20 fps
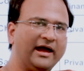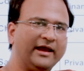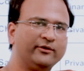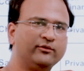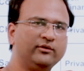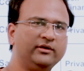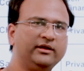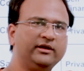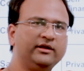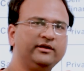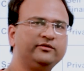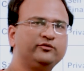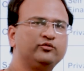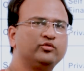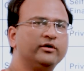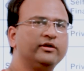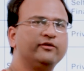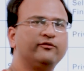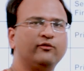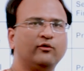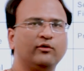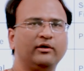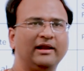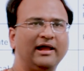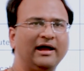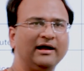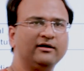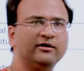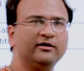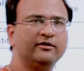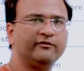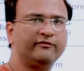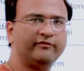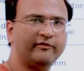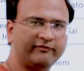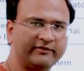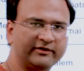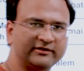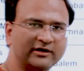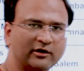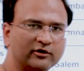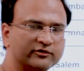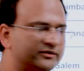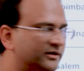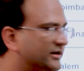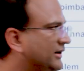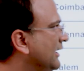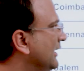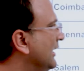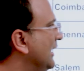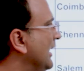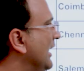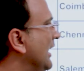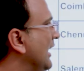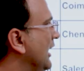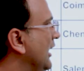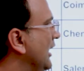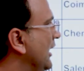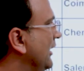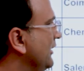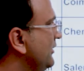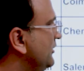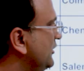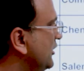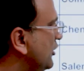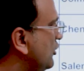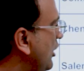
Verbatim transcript: annually is 24 lakh 50,000. The